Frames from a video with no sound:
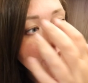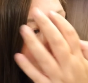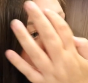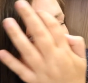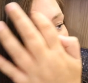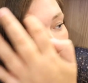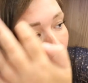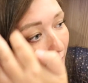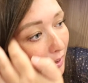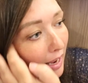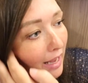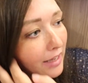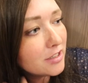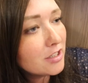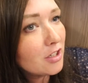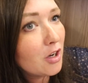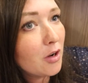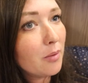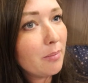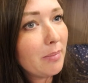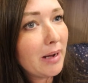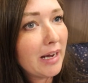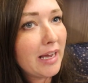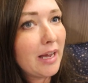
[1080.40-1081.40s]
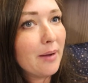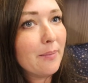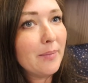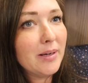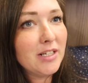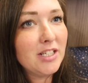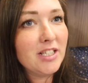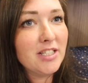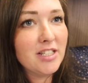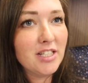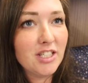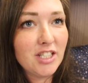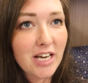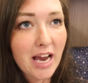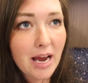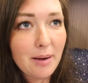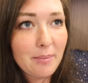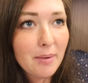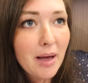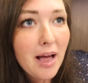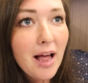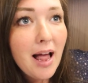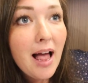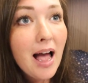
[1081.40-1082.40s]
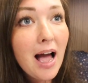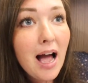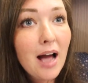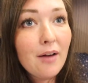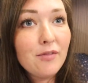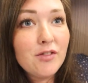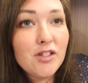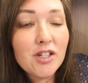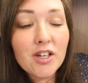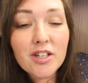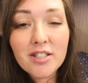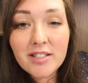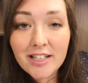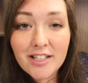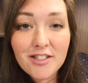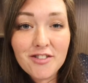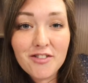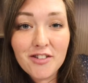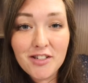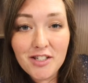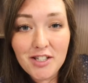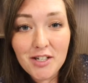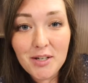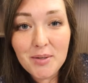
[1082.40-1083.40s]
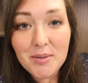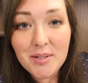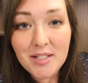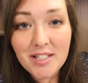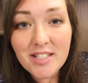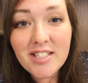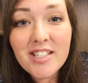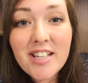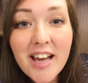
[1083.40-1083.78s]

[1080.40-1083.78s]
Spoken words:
so we had to come back in, which is a shame. I've just introduced